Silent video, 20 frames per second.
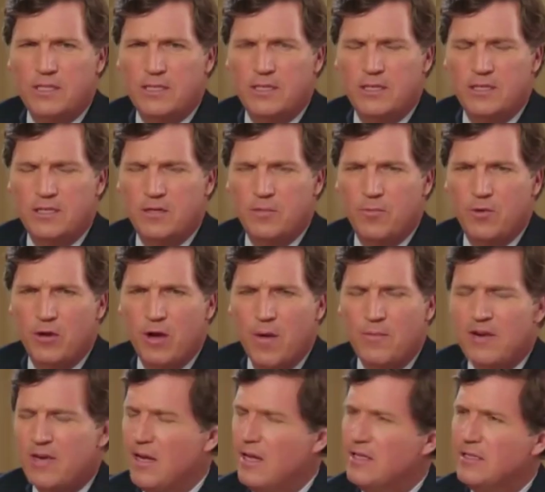Is it to? Produ- I
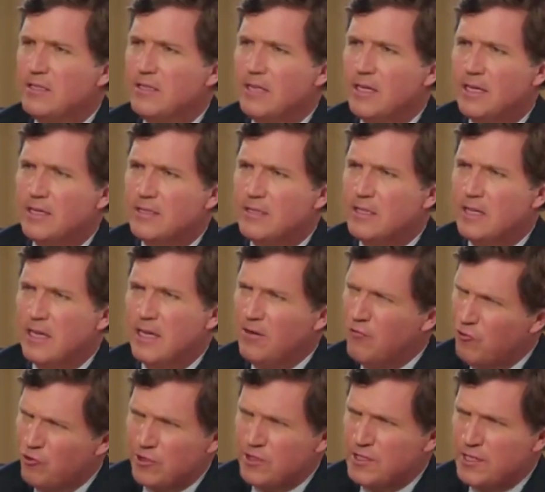mean, it's it's
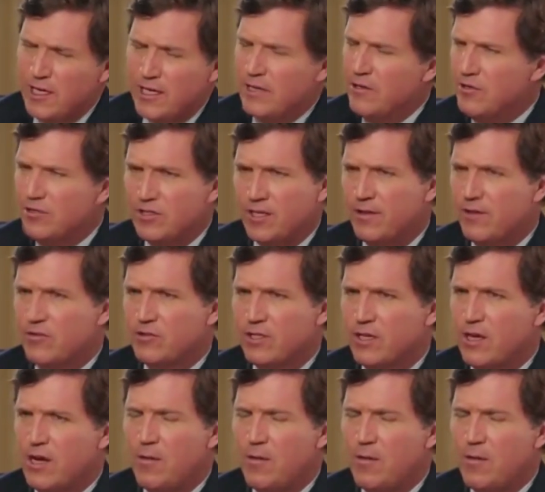interesting, and you said there's yeah.